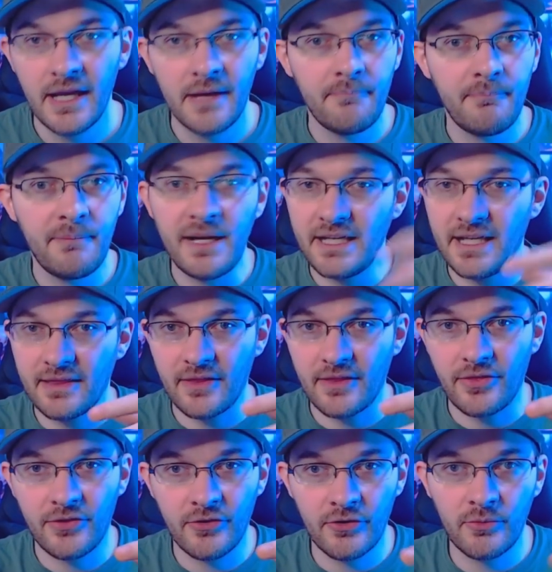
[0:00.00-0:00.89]
meet at the
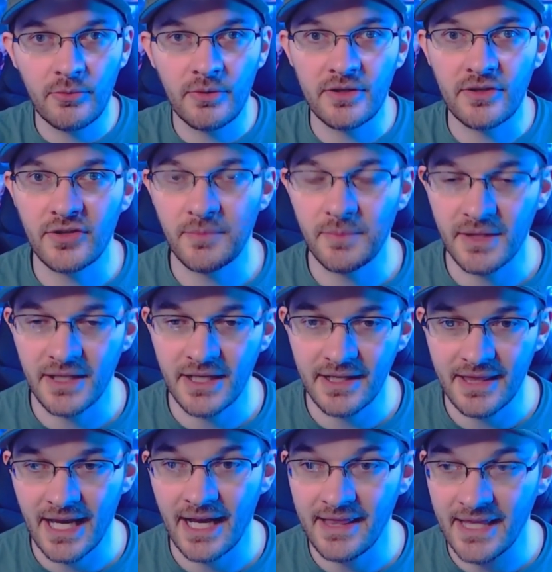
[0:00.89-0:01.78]
third one or something
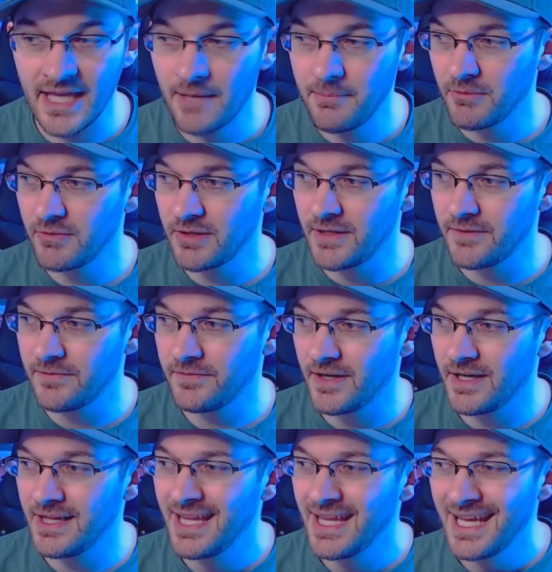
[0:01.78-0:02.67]
like that. That'd be really
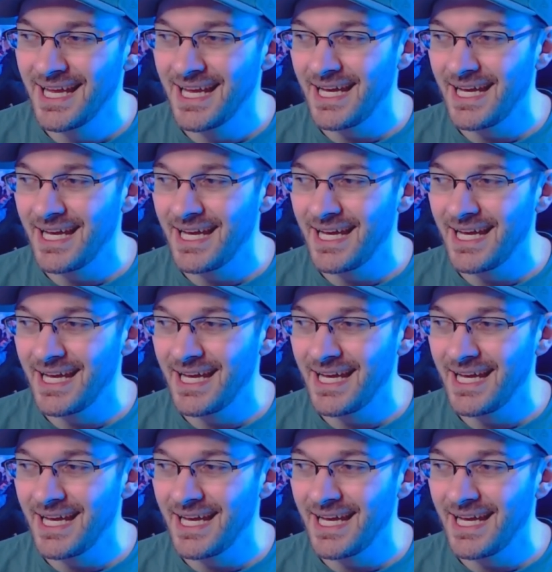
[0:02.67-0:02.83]
fun.